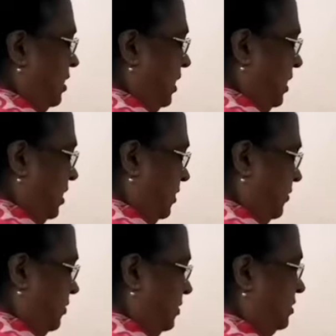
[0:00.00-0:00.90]

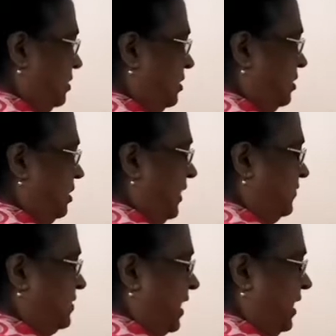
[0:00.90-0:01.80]
Here left
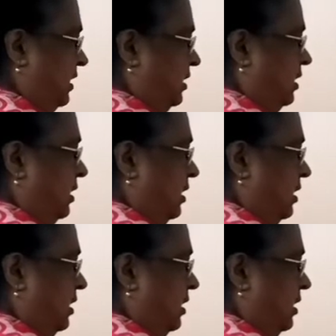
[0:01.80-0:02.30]
side